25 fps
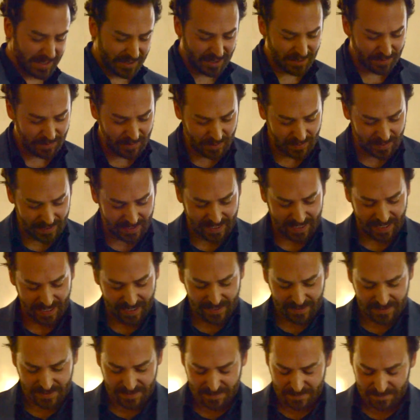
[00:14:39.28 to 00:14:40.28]

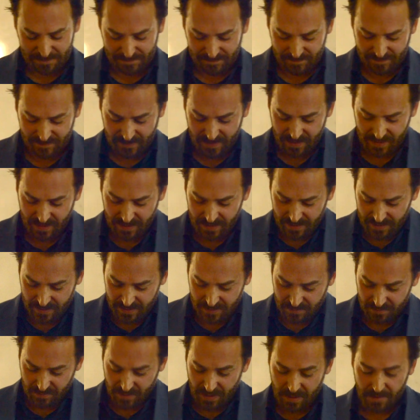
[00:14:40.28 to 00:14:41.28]
communicate?
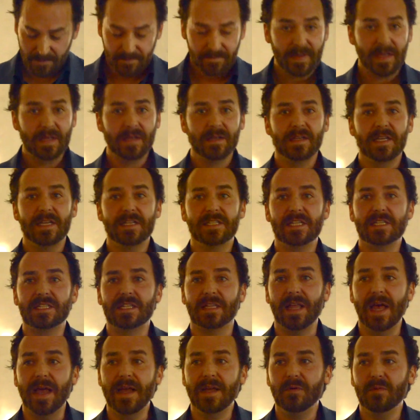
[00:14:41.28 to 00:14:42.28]
Well, he says
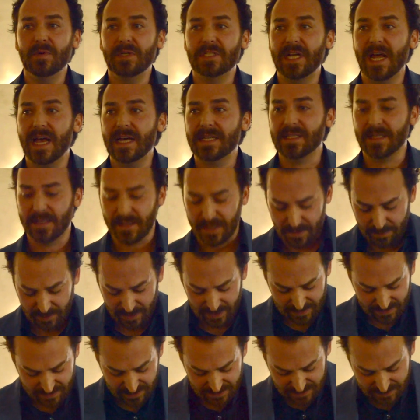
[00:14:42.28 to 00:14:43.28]
language has
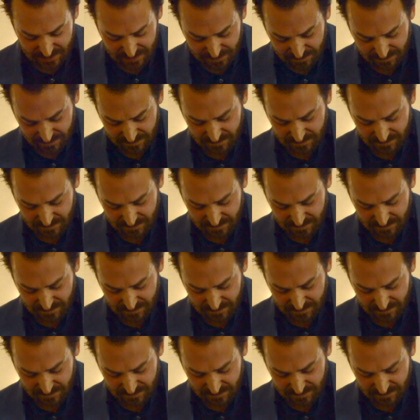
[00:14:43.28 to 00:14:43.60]
limits.